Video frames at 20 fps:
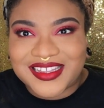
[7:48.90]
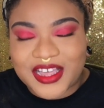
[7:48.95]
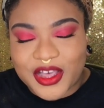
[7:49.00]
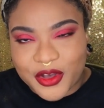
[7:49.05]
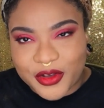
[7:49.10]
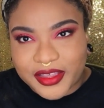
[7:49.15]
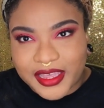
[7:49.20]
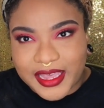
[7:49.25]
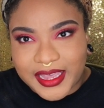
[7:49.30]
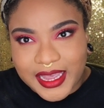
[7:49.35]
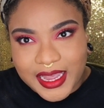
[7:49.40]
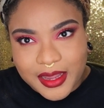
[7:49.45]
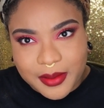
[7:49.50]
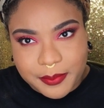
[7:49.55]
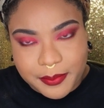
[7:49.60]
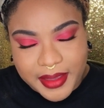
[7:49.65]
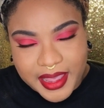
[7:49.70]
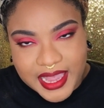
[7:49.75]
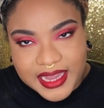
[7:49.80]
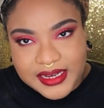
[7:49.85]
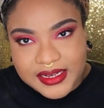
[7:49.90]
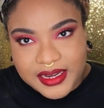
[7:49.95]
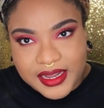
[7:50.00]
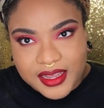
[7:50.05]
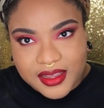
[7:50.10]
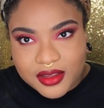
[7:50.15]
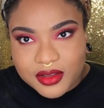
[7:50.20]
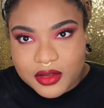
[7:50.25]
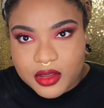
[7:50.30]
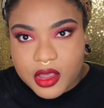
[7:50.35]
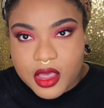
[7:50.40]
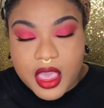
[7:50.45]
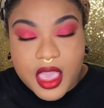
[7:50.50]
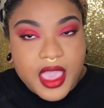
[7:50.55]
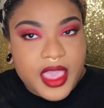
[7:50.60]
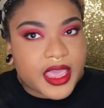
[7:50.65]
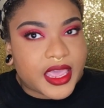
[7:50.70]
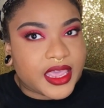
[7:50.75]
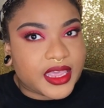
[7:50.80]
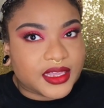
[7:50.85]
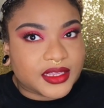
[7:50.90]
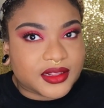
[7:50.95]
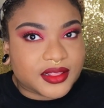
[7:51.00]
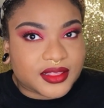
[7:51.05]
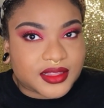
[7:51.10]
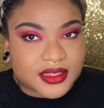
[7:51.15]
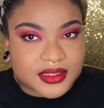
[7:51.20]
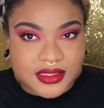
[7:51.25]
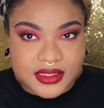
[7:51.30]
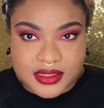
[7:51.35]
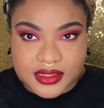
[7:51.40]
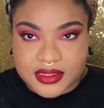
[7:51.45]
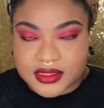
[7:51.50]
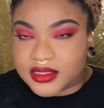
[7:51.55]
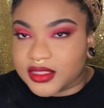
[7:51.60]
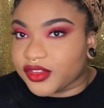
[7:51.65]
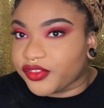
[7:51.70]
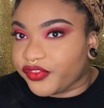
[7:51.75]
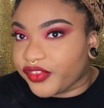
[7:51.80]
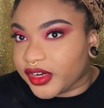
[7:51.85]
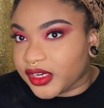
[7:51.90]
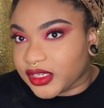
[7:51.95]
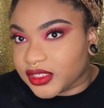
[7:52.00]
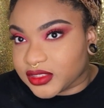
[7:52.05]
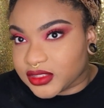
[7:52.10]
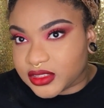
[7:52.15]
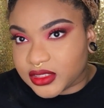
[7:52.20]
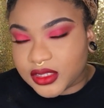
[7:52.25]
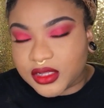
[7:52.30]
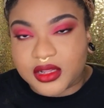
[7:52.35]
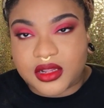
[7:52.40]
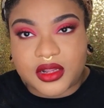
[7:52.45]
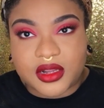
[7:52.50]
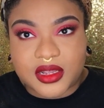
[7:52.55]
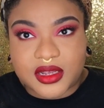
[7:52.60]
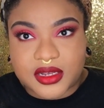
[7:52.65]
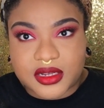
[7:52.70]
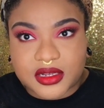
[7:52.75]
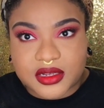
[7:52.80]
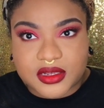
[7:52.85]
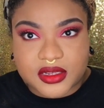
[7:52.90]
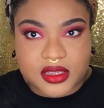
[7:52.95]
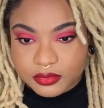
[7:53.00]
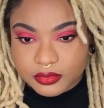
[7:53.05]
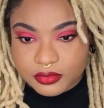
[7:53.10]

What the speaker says: Okay, I'm back now, and this is the finished look.